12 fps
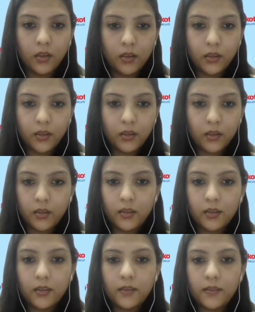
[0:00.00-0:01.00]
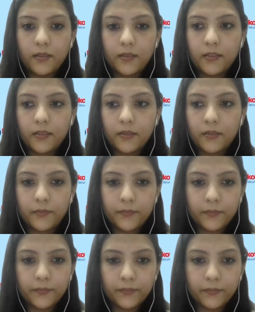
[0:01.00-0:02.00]

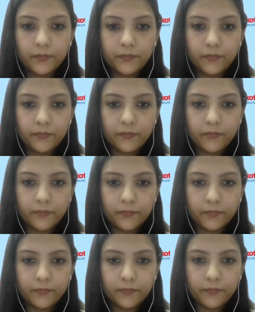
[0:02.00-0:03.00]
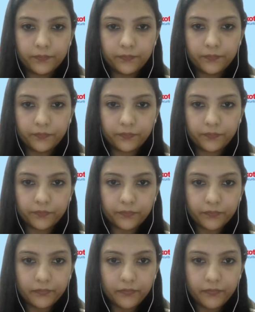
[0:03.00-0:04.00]

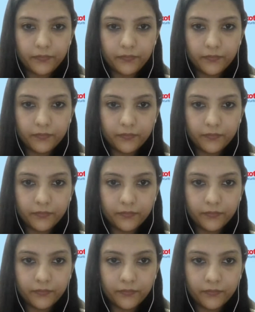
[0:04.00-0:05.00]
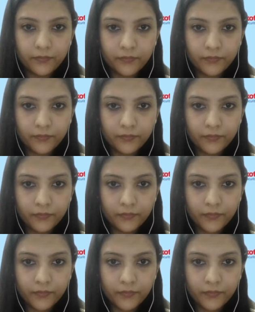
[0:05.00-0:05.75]
[no speech]